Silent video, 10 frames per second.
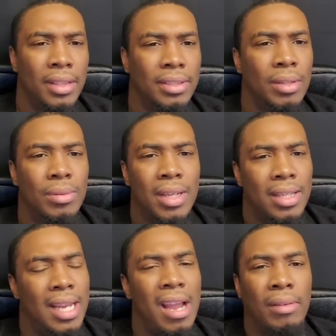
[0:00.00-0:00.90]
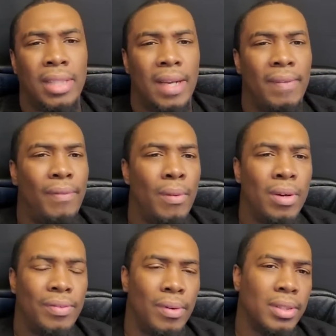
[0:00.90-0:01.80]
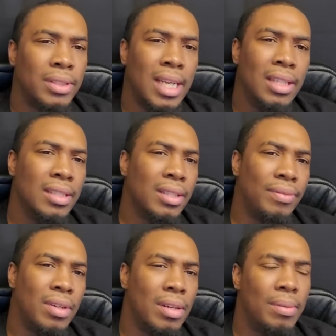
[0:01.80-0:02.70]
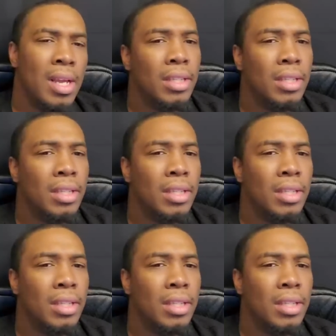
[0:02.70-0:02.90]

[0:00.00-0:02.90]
So they out there in full force. They looking for him.